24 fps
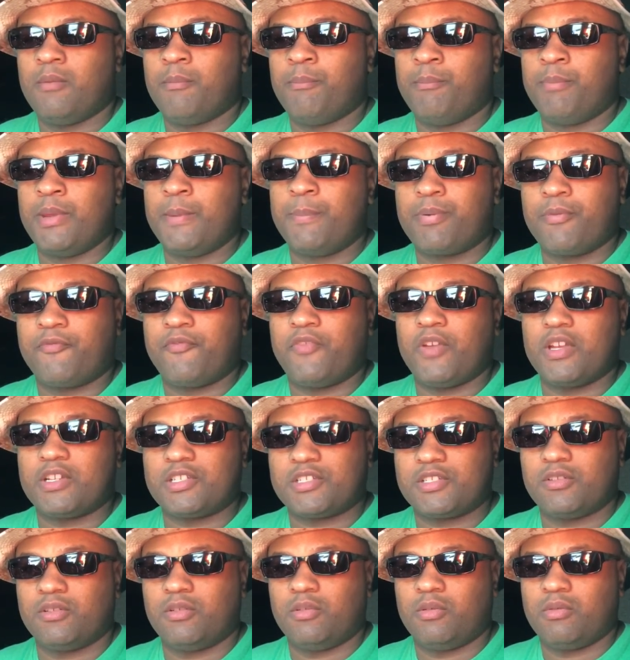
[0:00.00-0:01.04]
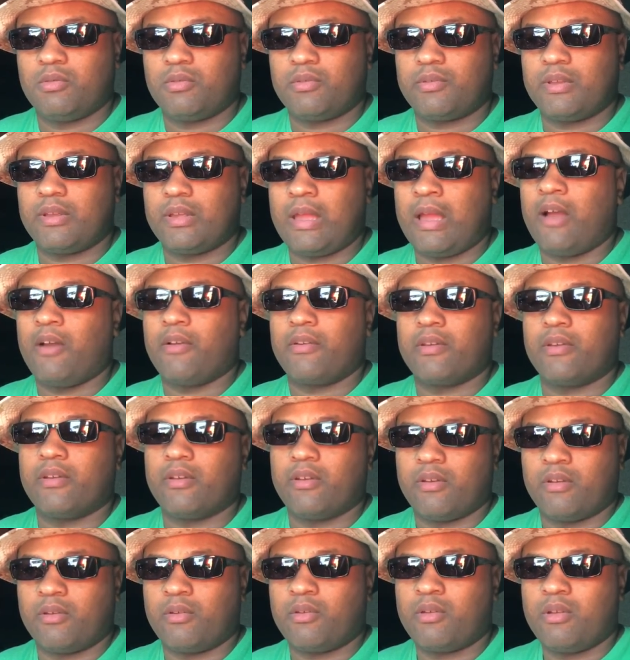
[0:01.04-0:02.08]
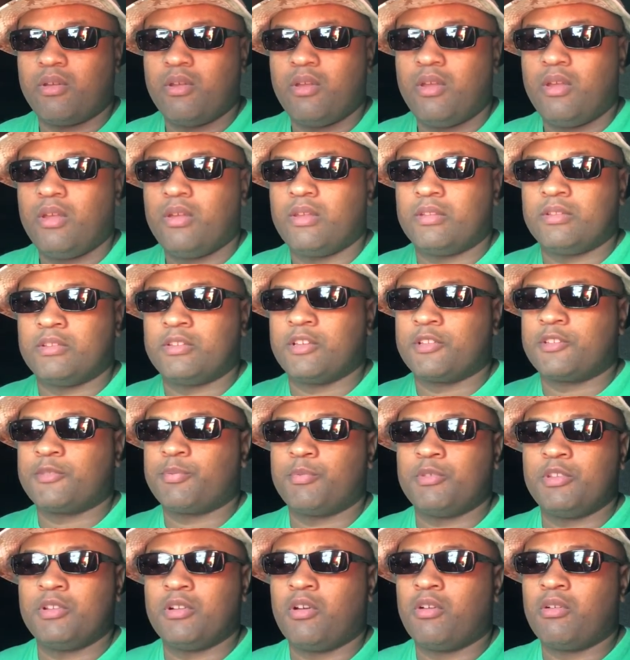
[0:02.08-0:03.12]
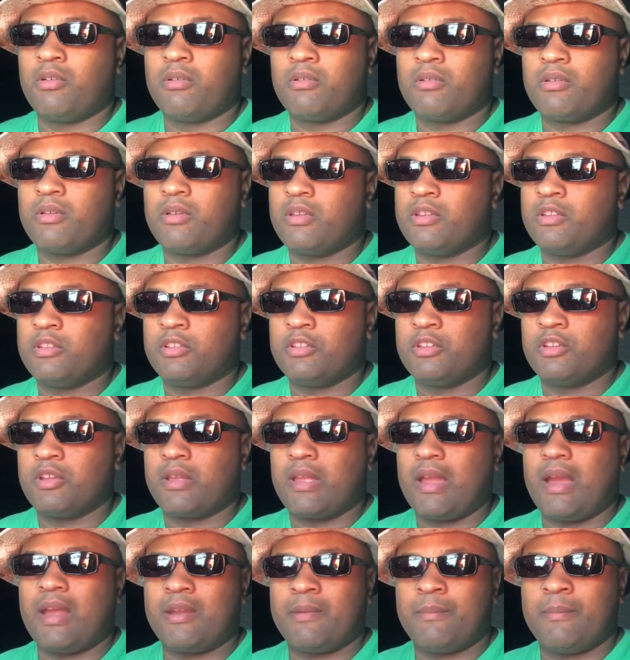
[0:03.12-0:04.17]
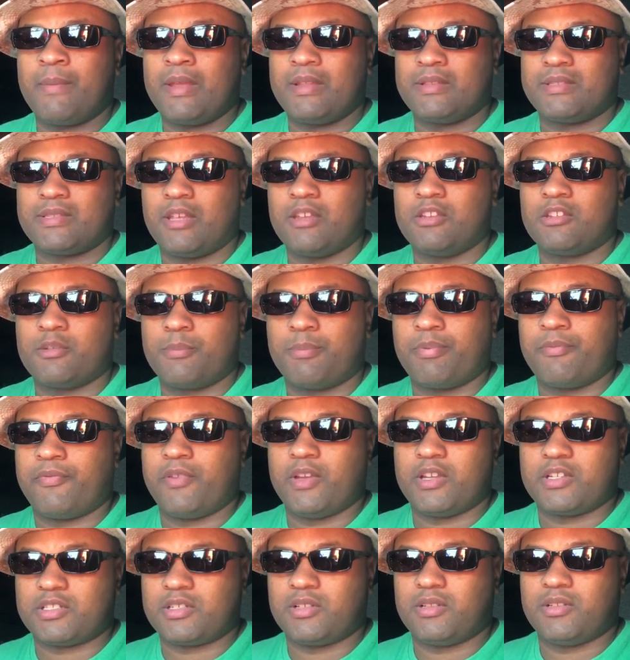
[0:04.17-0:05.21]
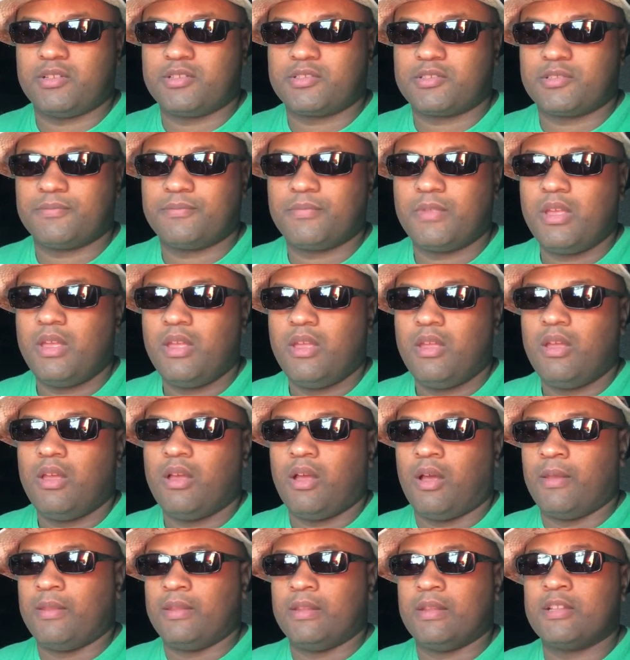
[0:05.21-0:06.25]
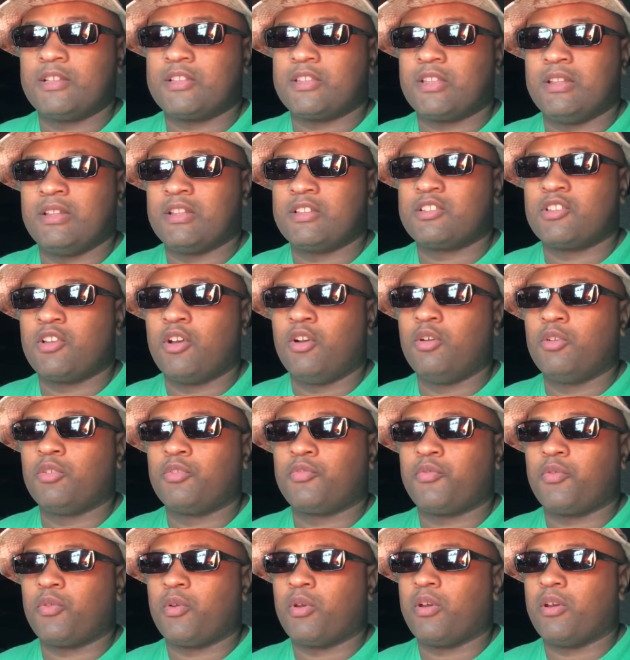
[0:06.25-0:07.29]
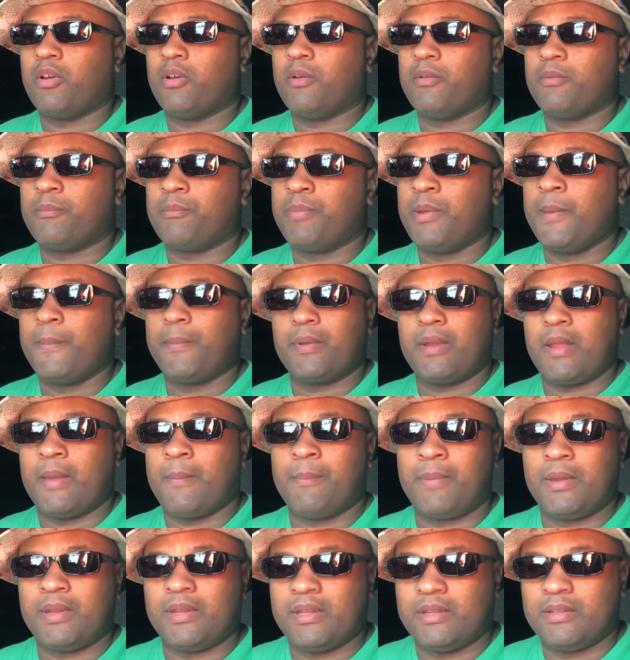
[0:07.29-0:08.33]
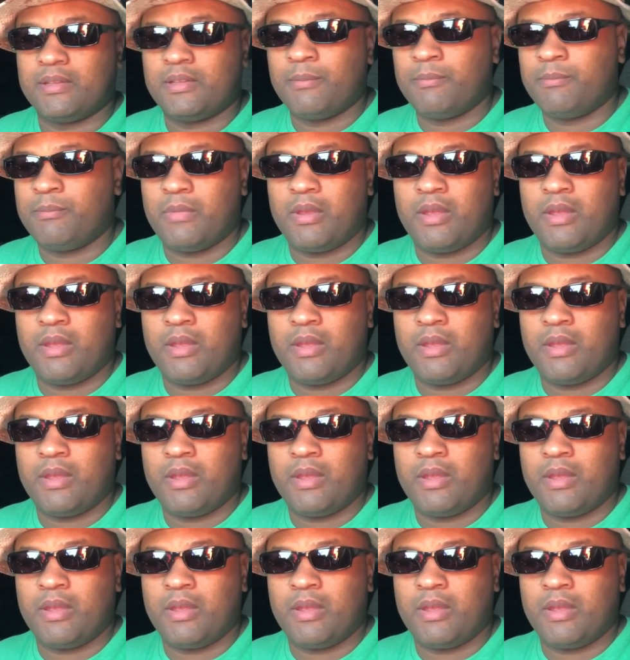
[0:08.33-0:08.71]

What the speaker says: Be professional out here. Just you got to maintain your professionalism. And this goes for people that have been in